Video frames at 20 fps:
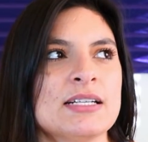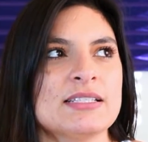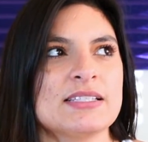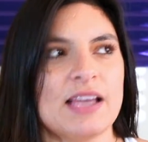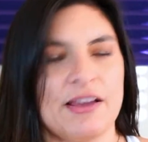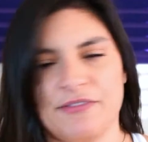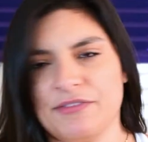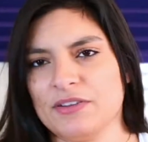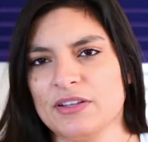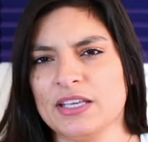
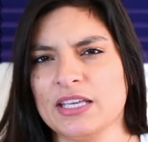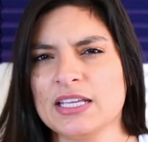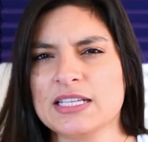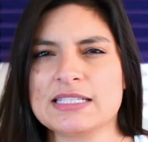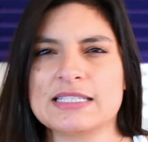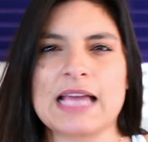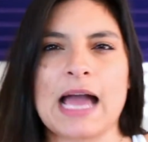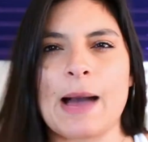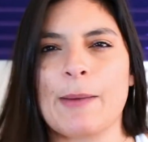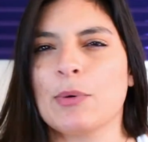
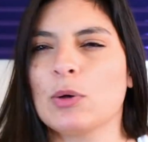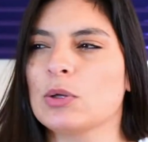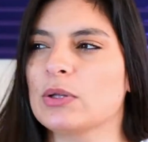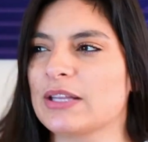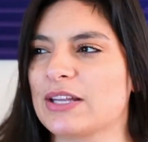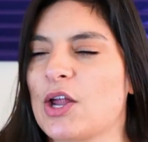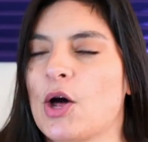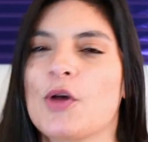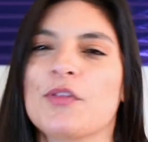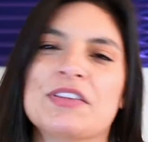definitely dabbled
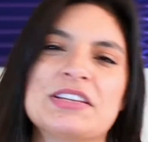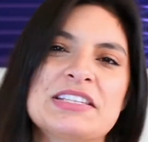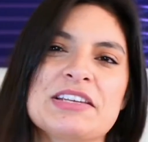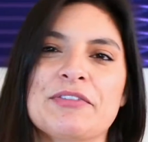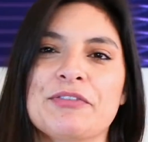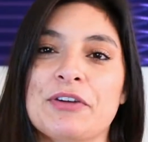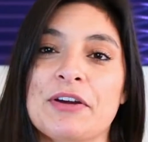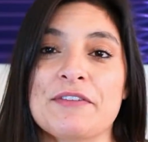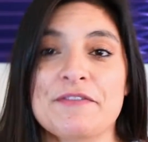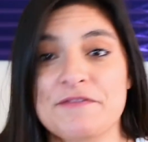in all the
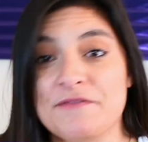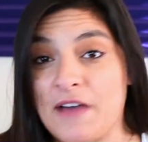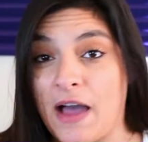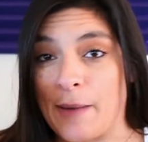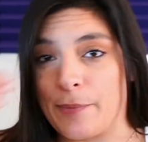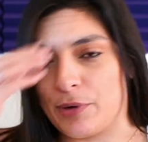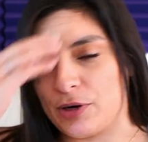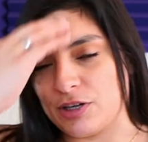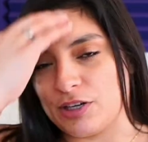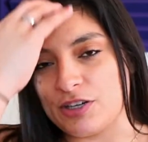different
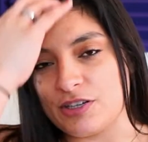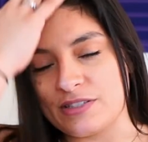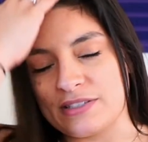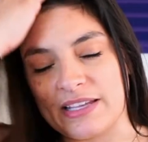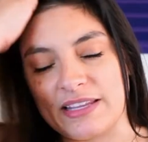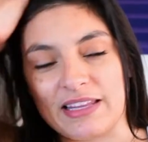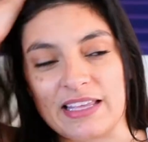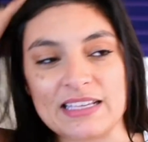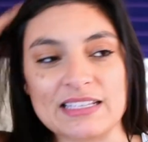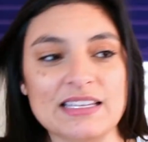fat
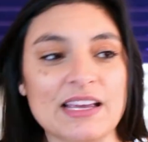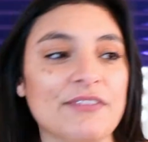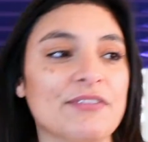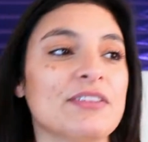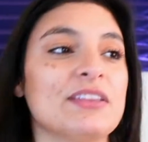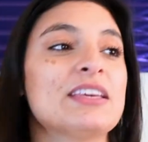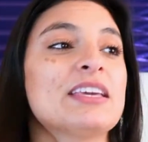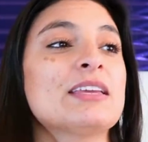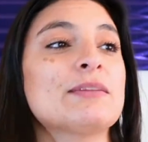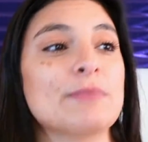burners, and they
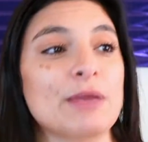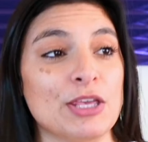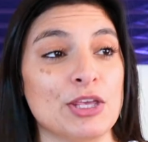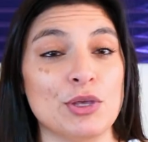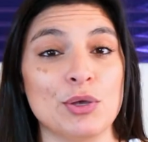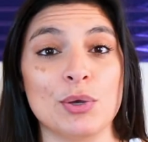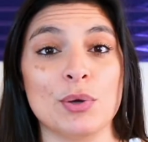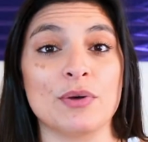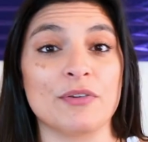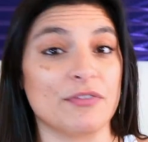definitely can
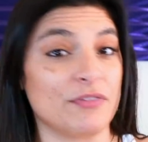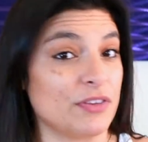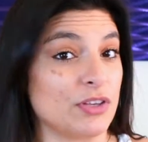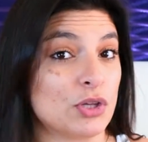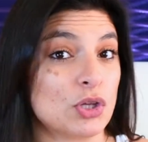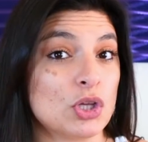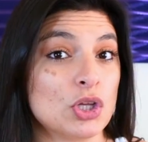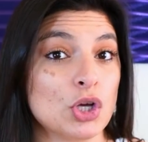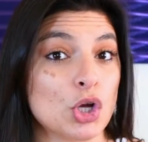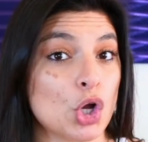make you feel